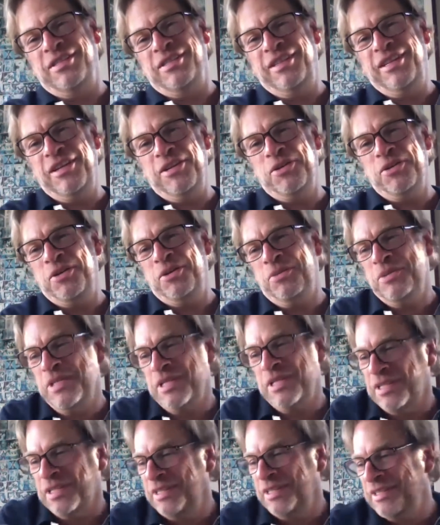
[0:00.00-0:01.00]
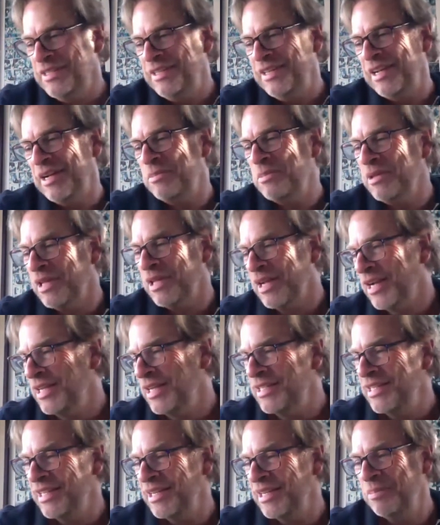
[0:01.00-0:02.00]
You know, it was, and I'm glad I
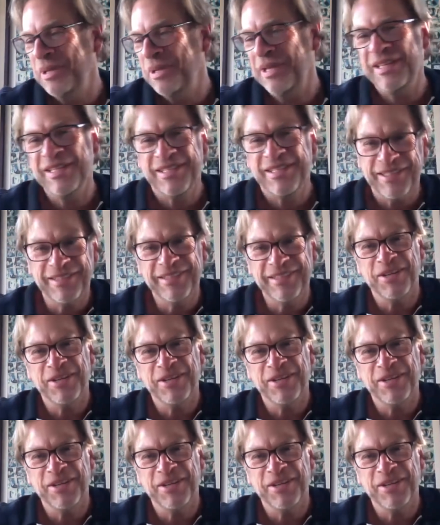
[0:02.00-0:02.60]
did it because,